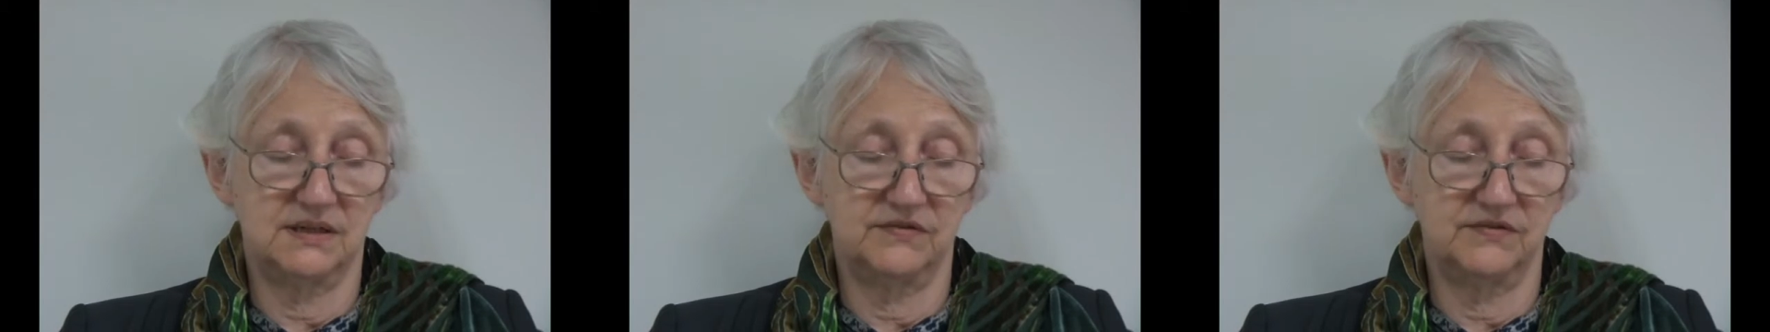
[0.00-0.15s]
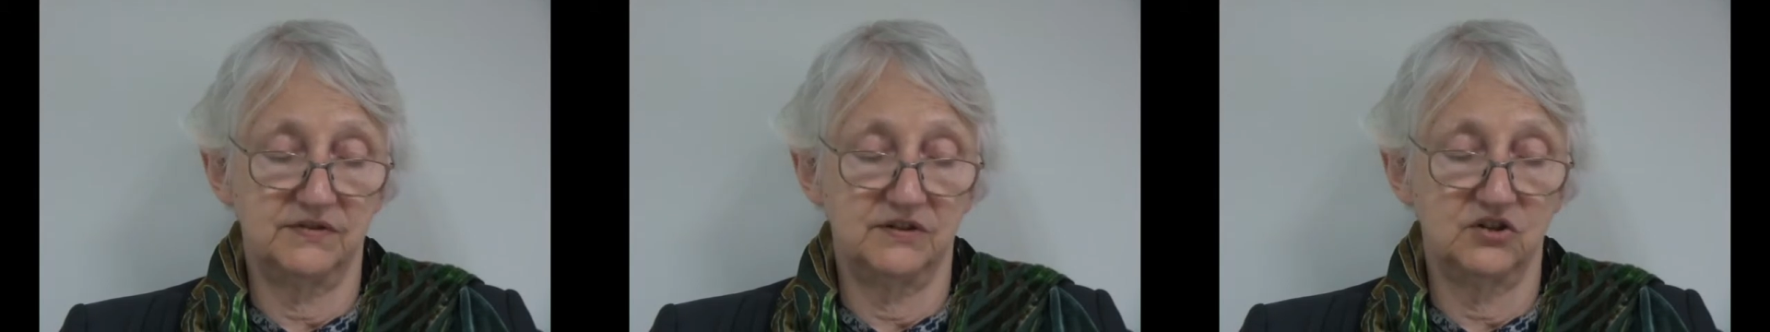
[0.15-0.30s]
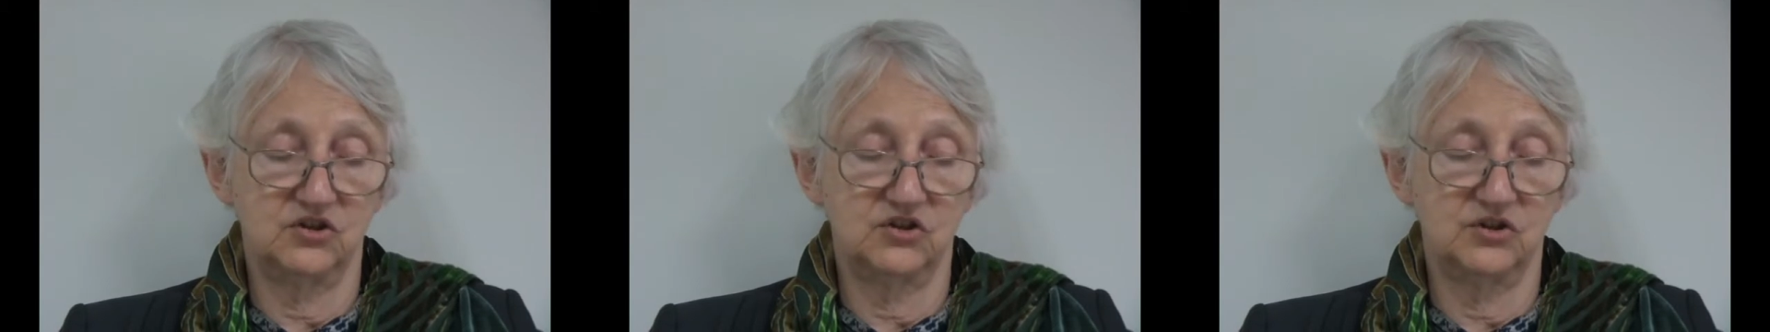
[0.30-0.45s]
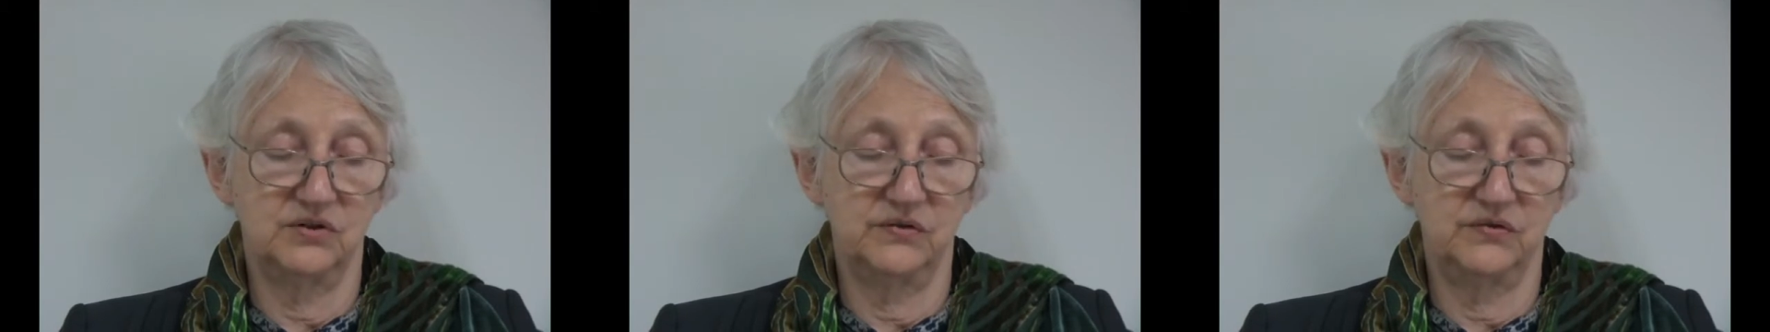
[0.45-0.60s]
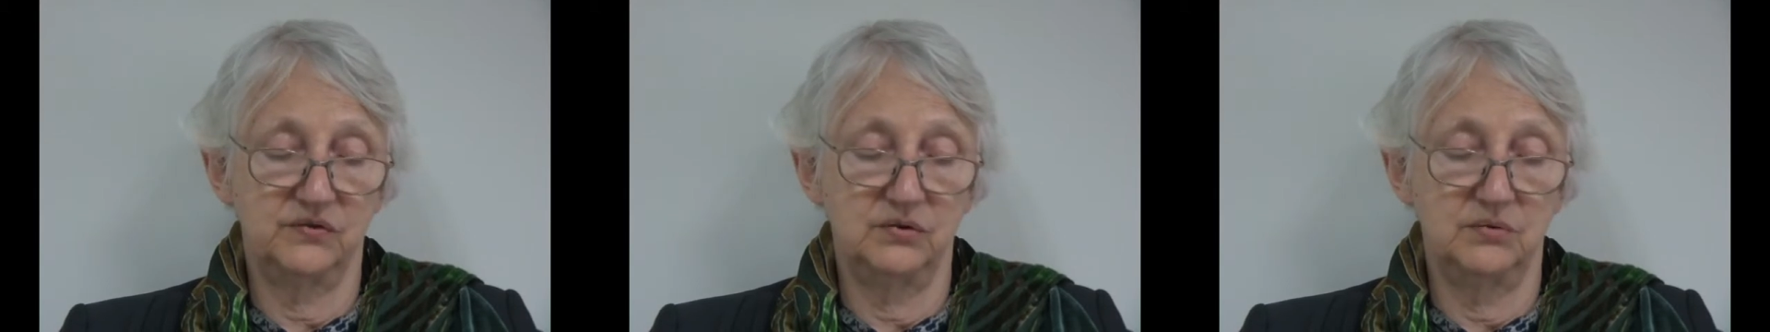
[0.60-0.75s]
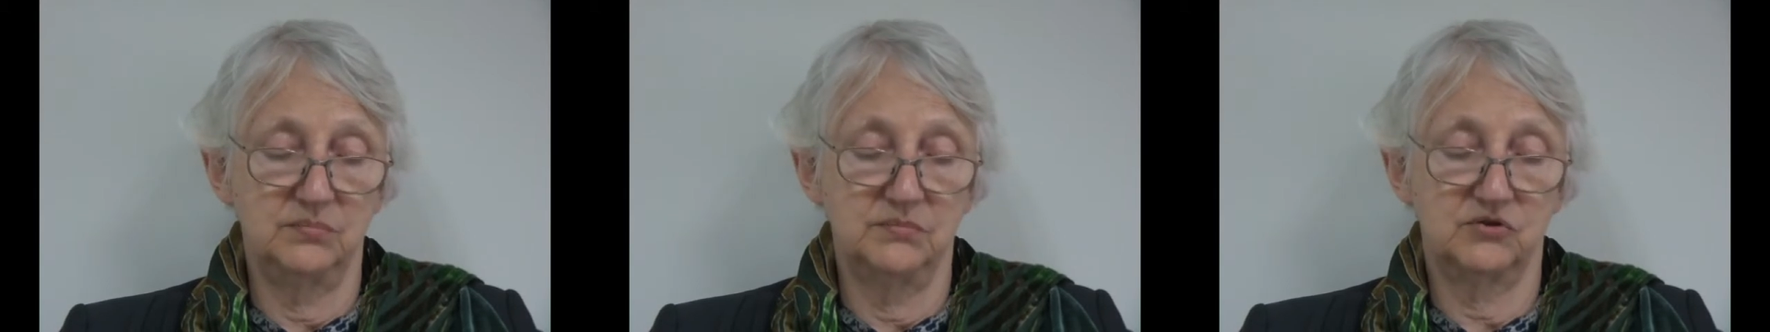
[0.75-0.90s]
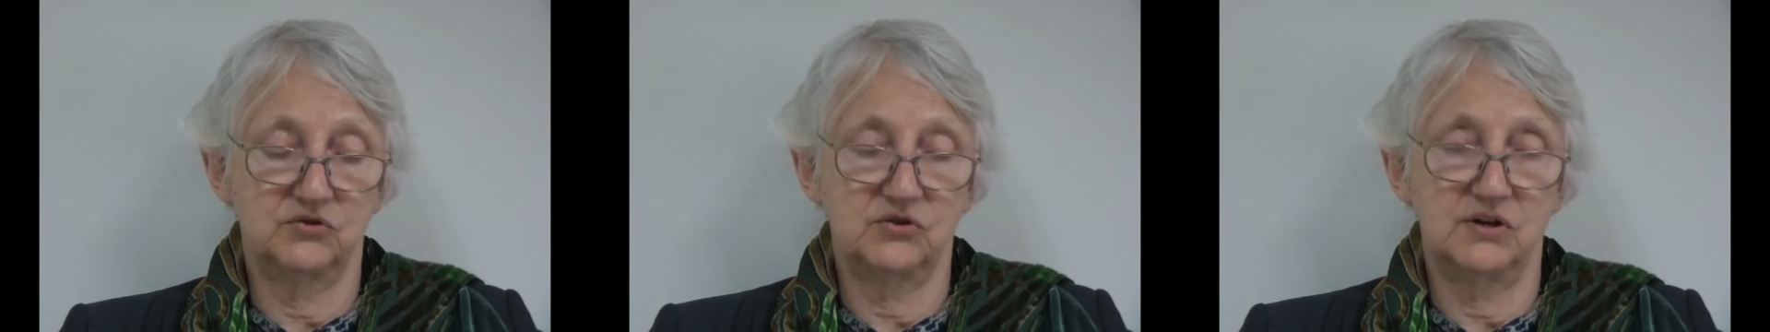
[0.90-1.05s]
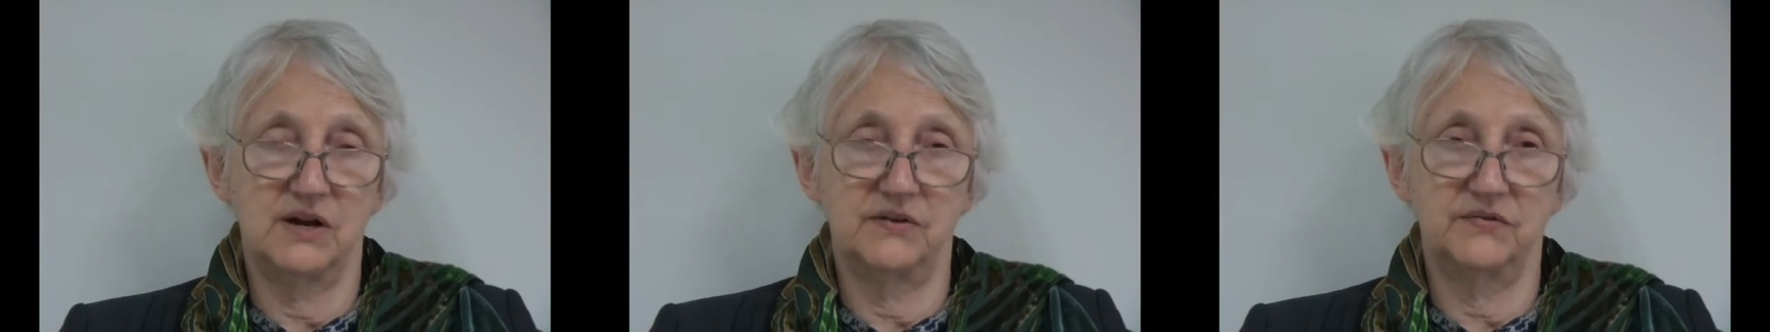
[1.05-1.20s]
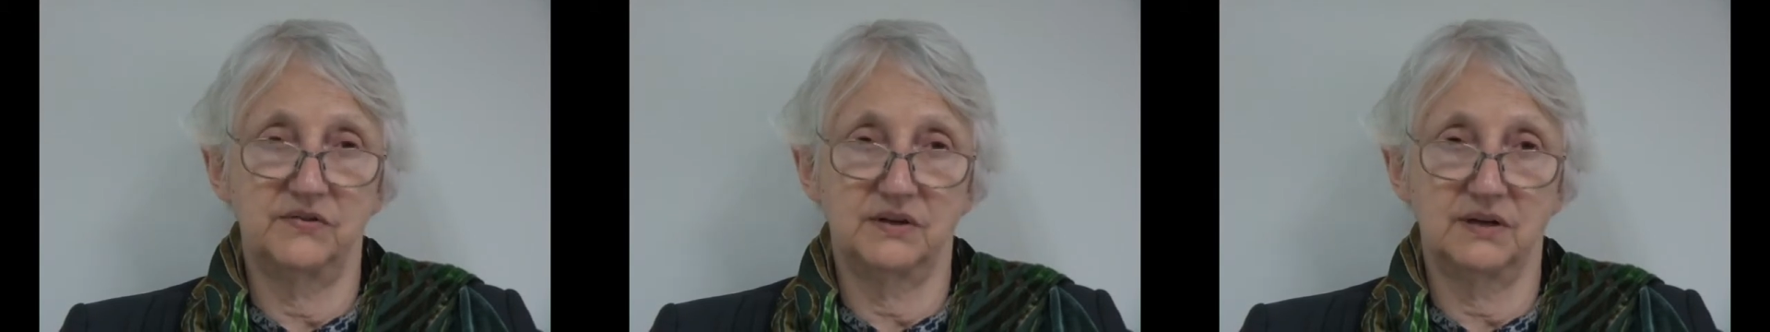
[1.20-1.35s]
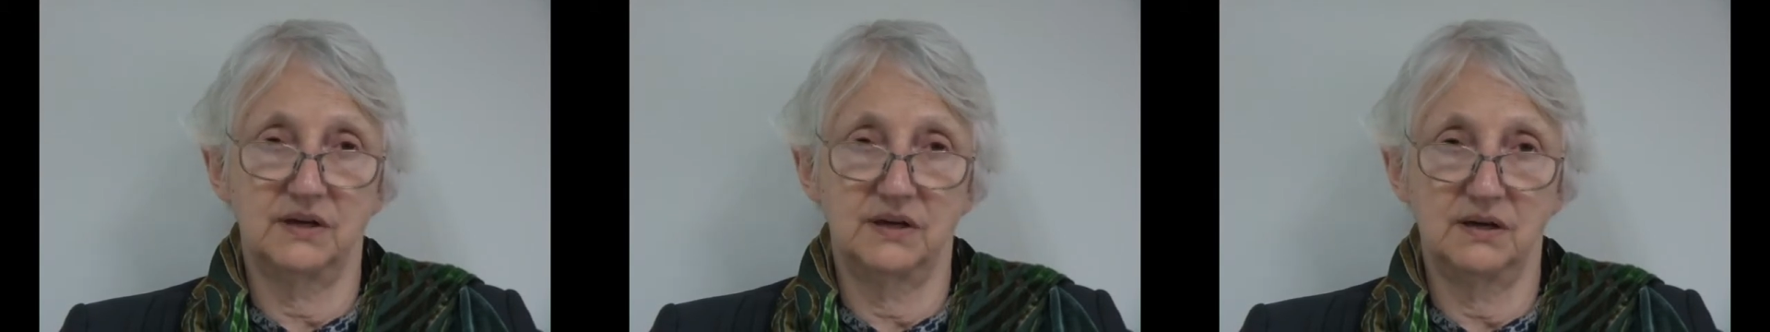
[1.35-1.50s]
definition of human
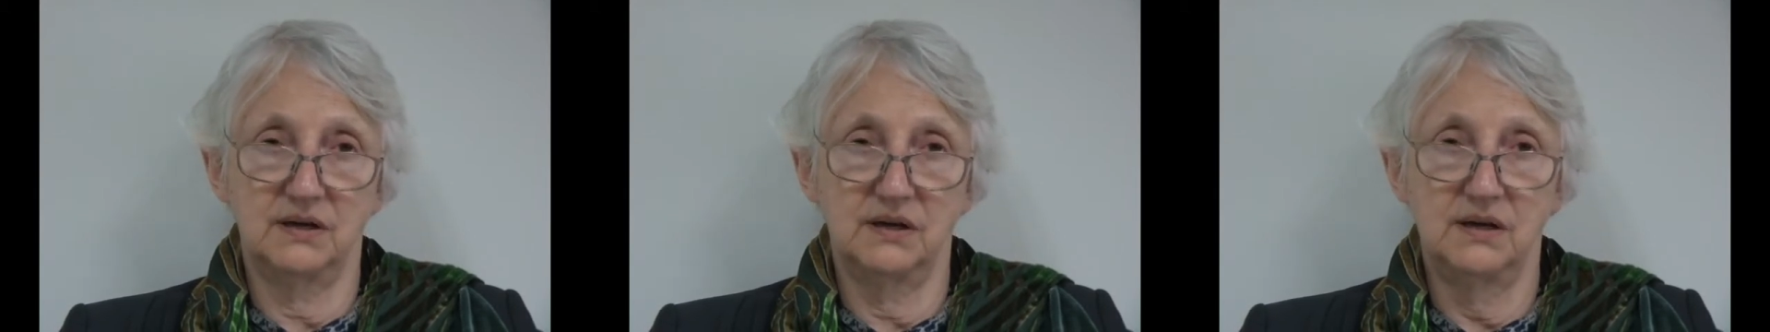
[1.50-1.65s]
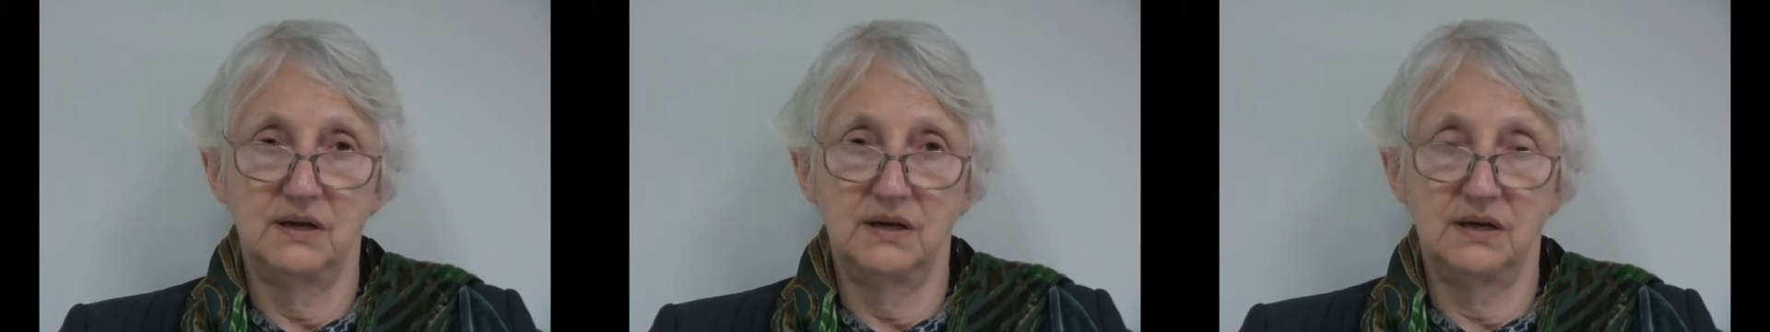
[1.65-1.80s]
trafficking